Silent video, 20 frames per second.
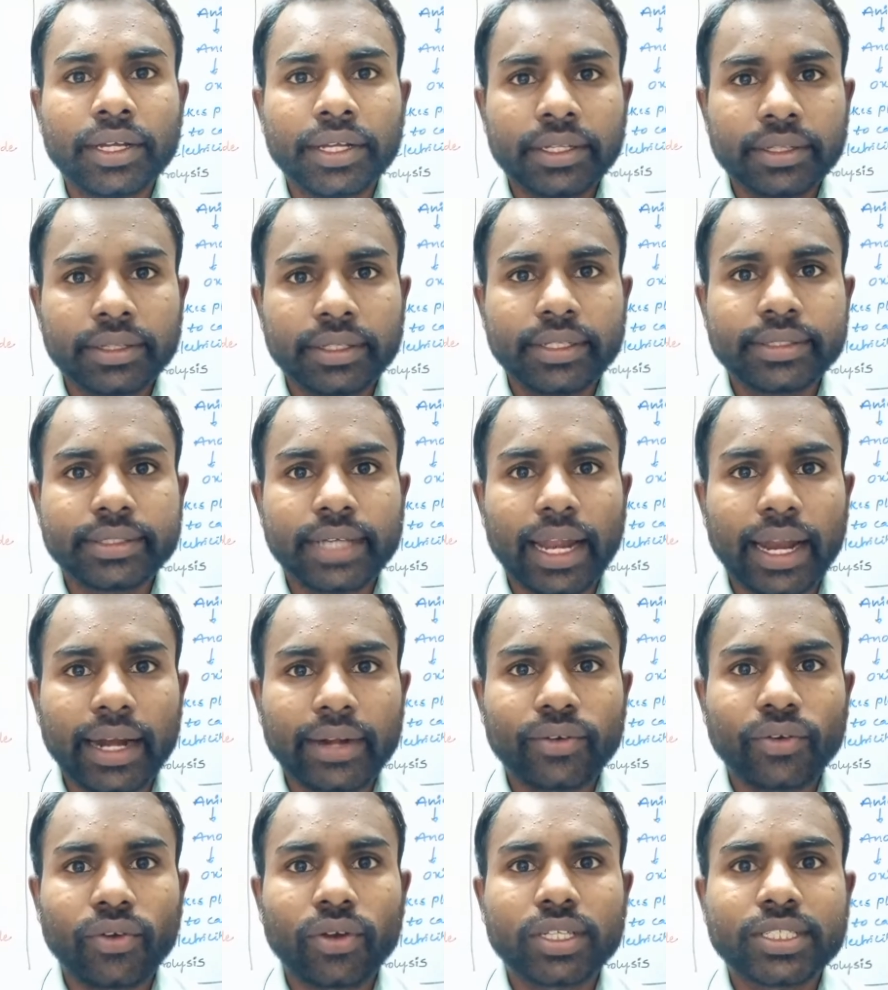These
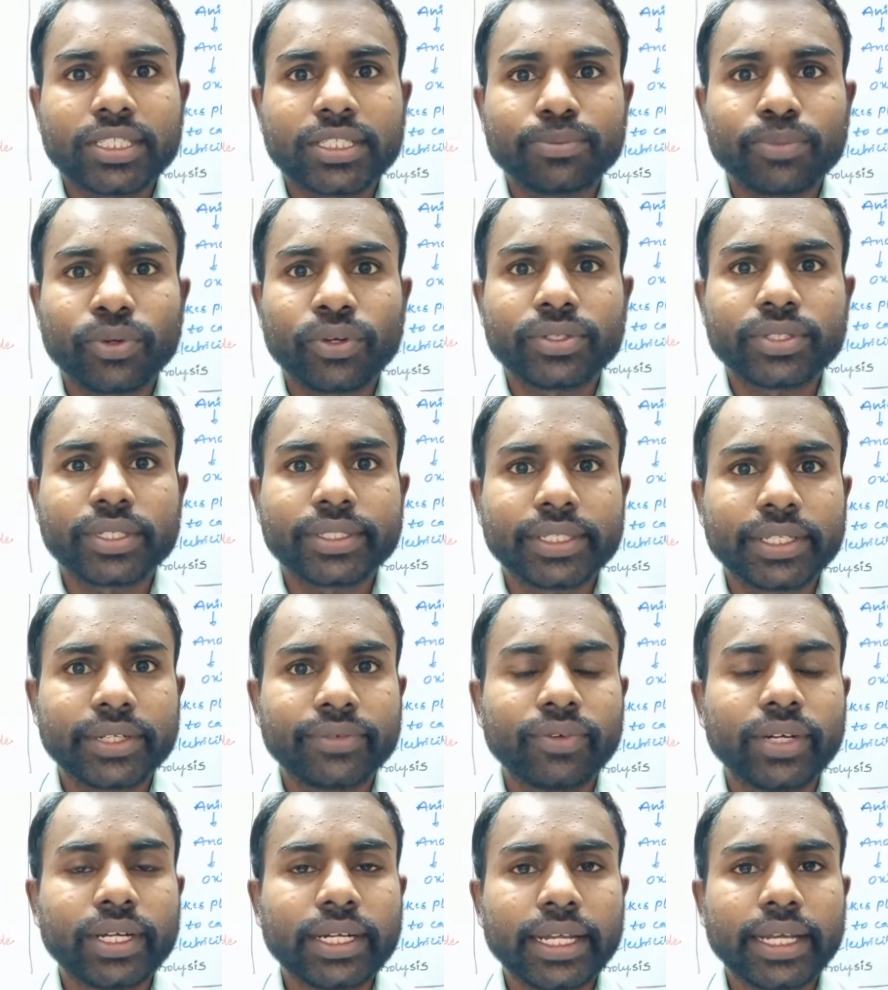electrolysis process, it
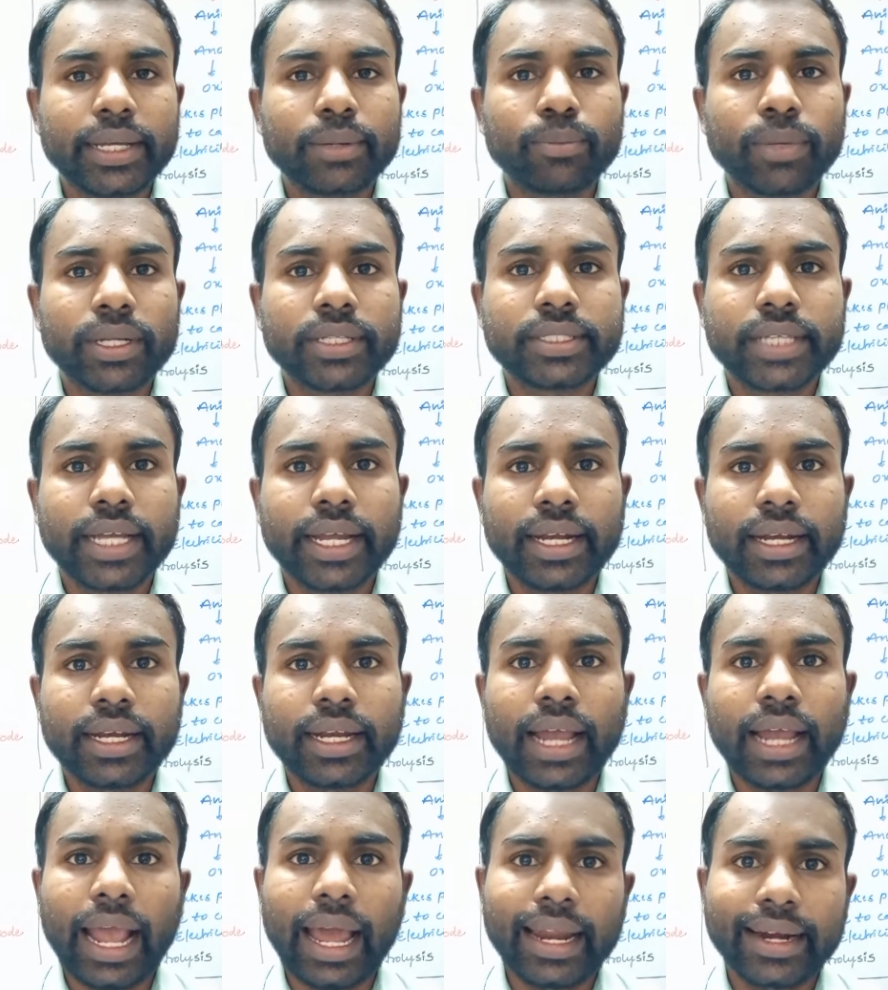will take place
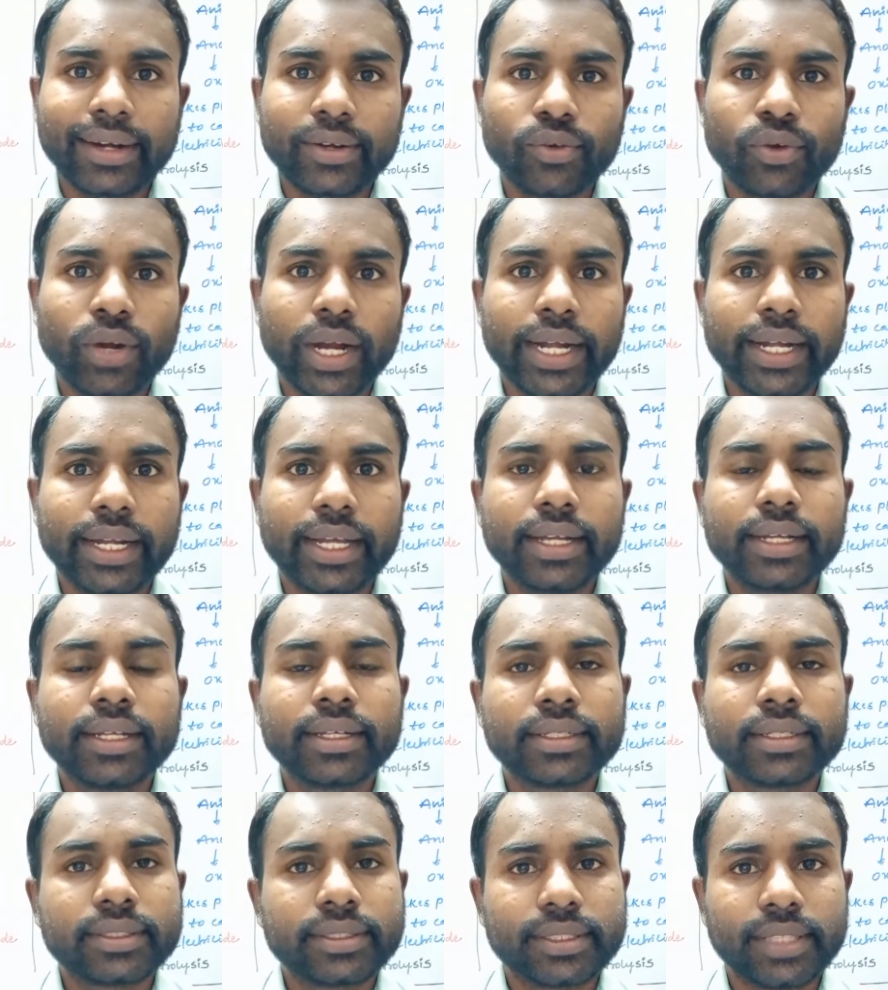in electrolytic
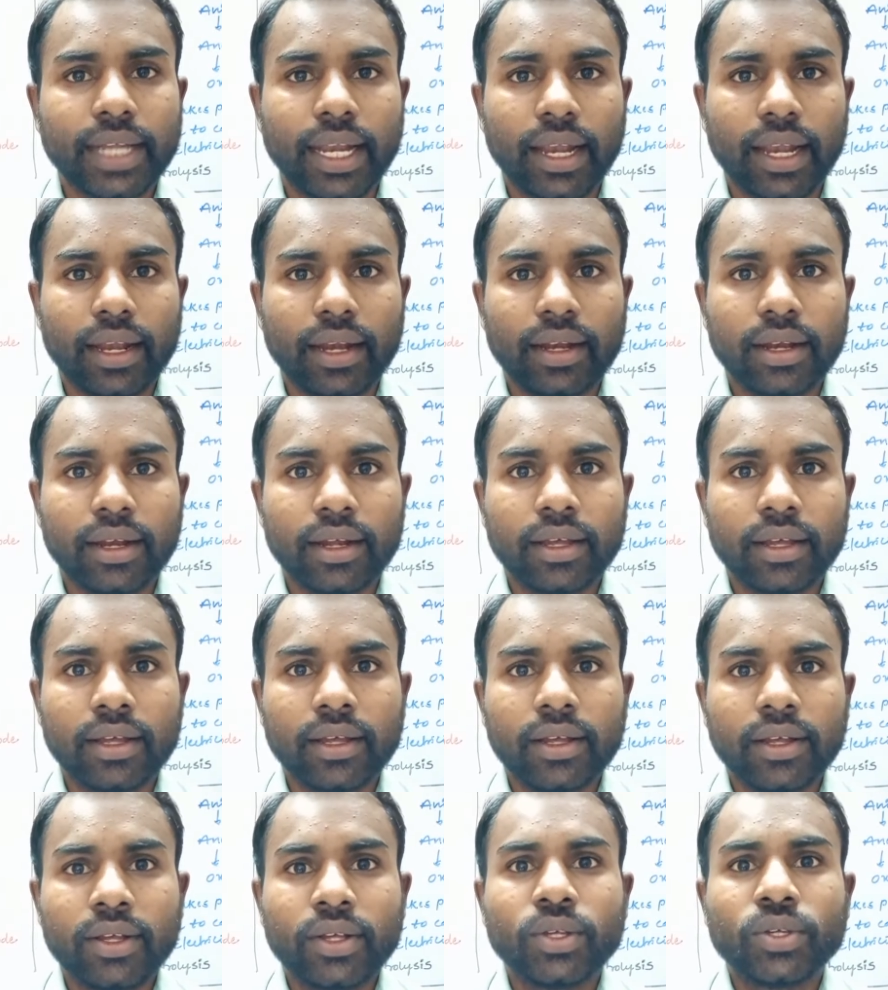cell.
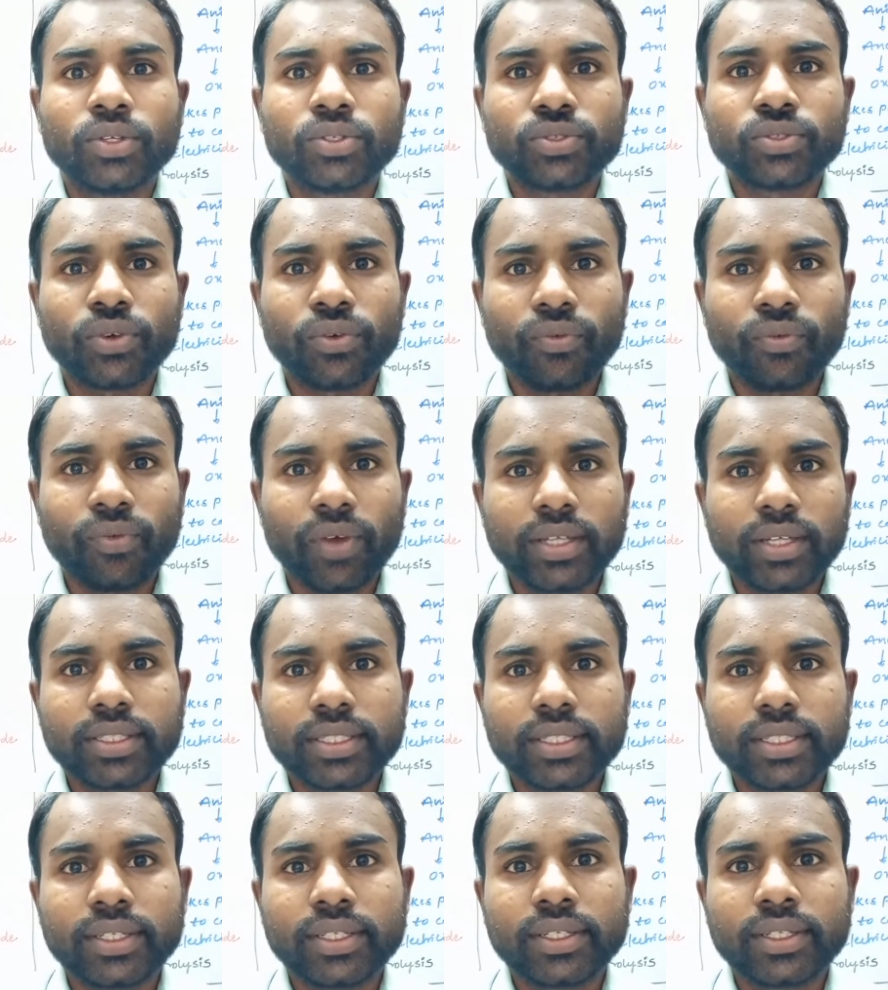So
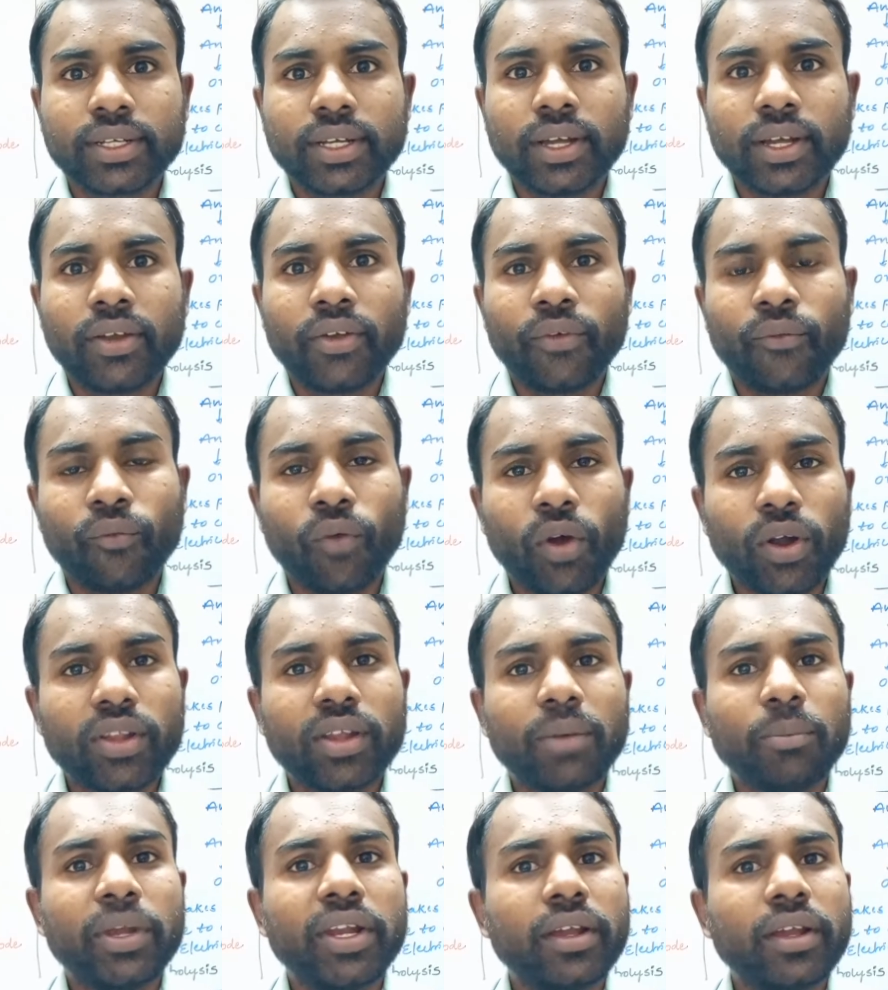first, what is the
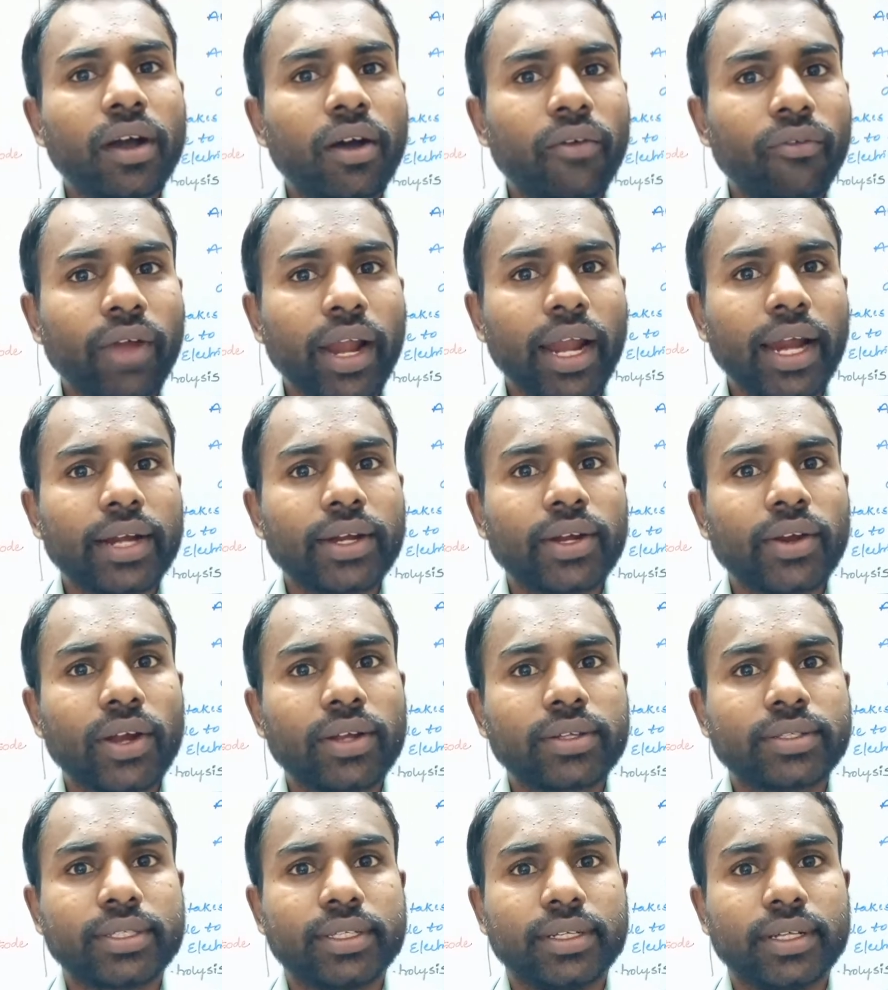meaning of
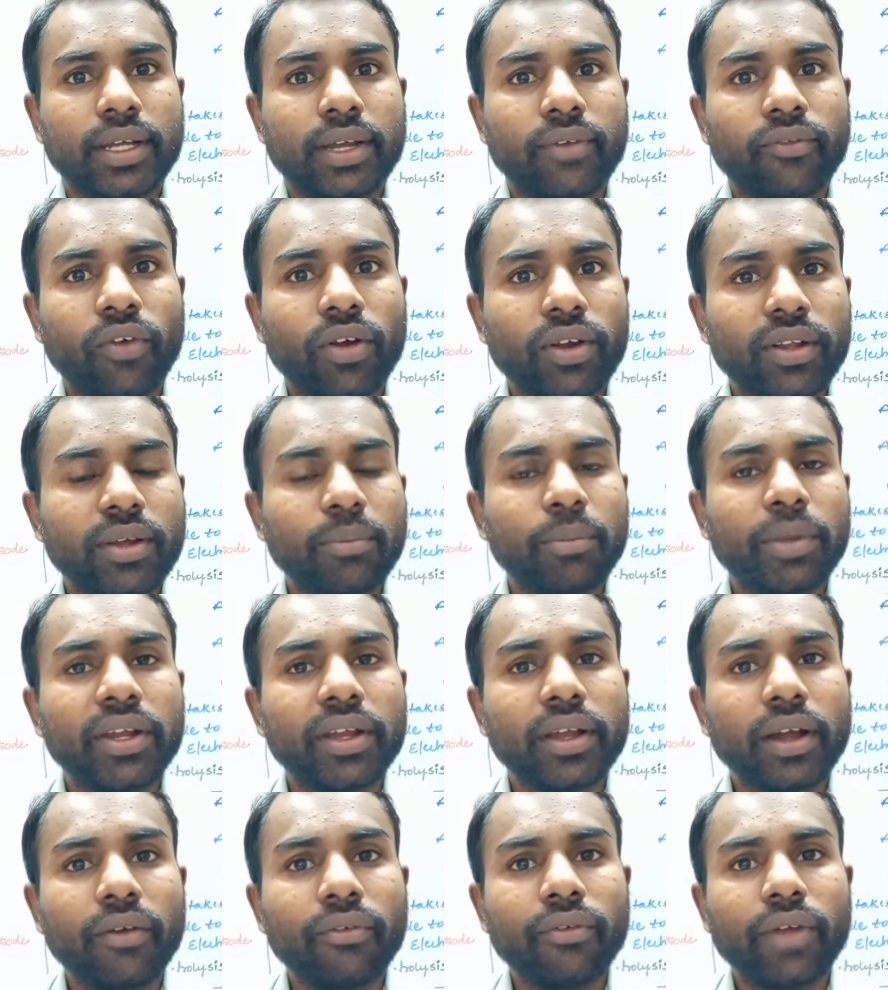electrolysis? What is the meaning
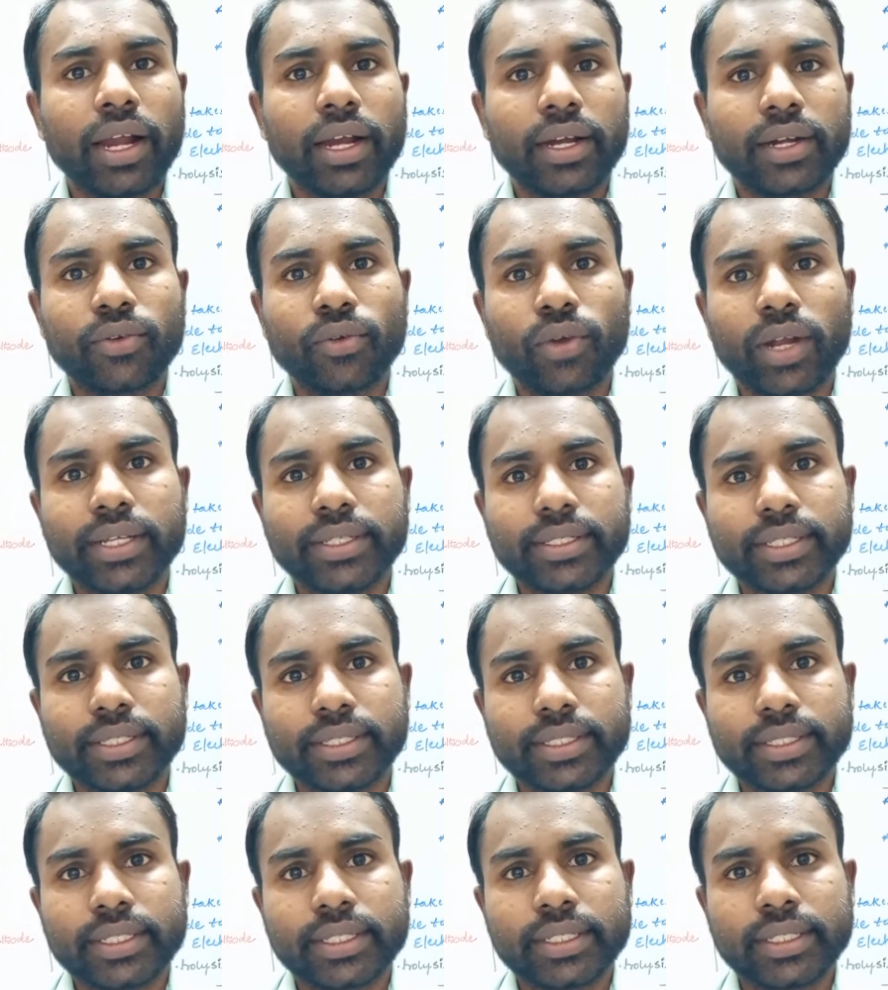of
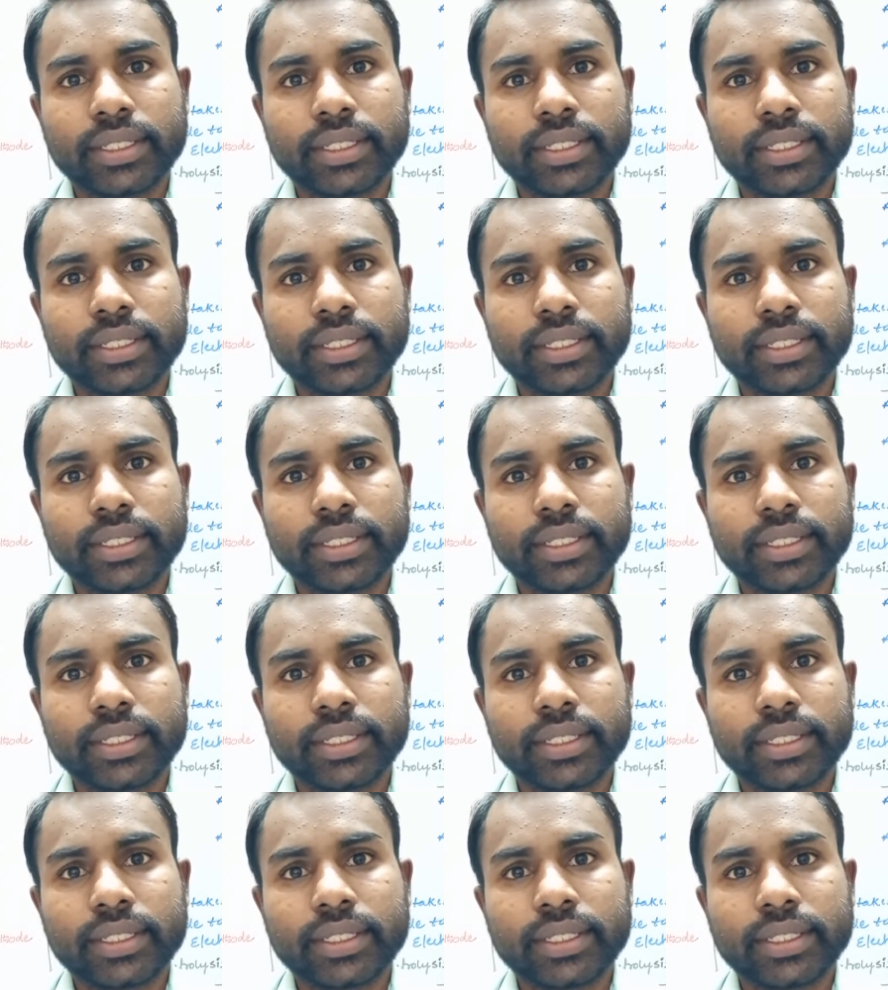electrolysis?